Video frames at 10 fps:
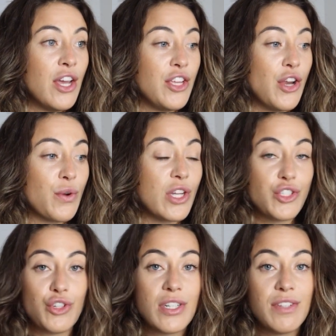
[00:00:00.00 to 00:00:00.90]
you know,
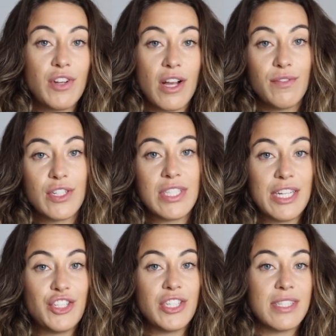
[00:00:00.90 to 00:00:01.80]
constructive
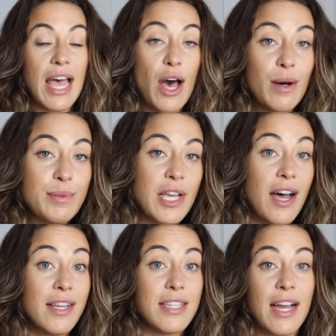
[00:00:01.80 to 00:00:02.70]
conversations helps
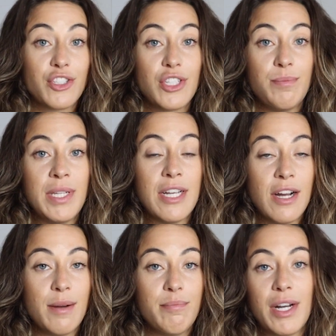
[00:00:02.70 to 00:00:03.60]
us actually
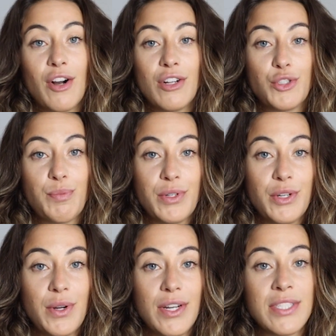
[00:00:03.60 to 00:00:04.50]
become better
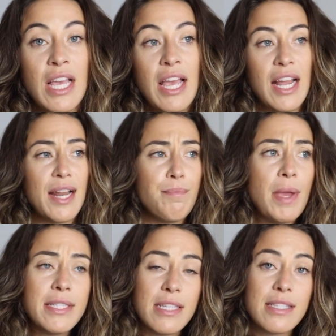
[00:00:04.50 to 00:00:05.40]
entrepreneurs and it
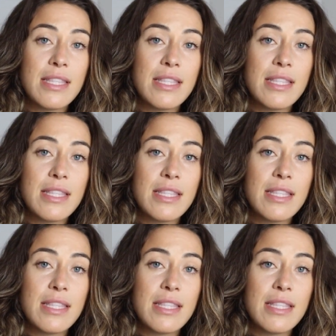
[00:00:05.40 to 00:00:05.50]
makes us